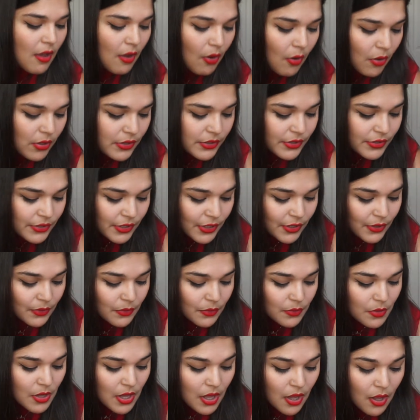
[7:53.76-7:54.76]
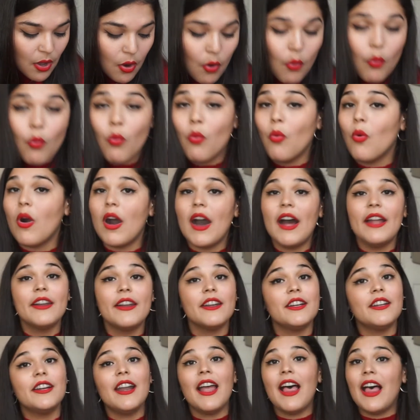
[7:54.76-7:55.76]
Also,
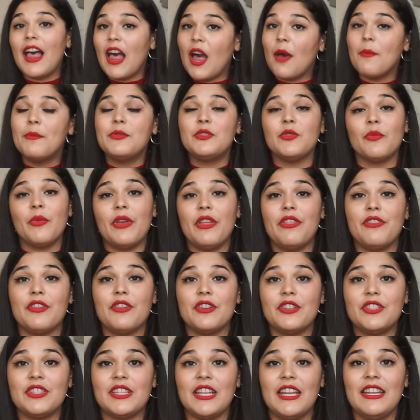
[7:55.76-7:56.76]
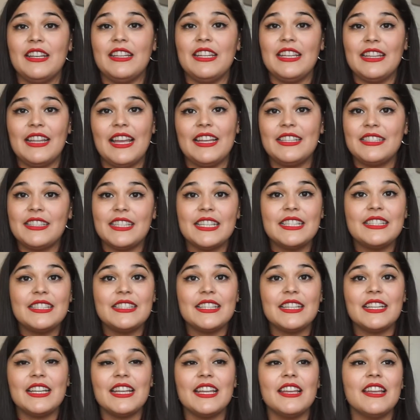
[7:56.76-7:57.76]
water helps with your skin
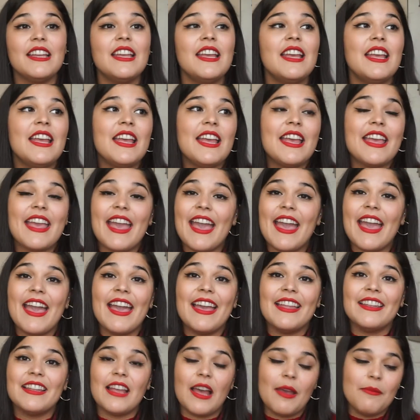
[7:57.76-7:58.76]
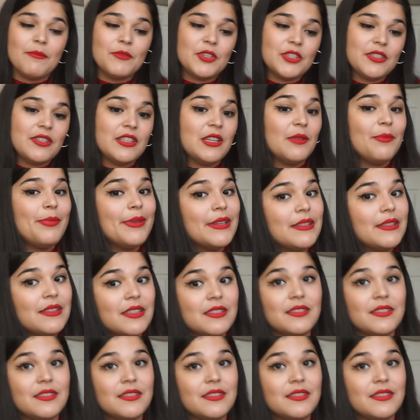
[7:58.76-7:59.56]
elasticity. And I'm just gonna put the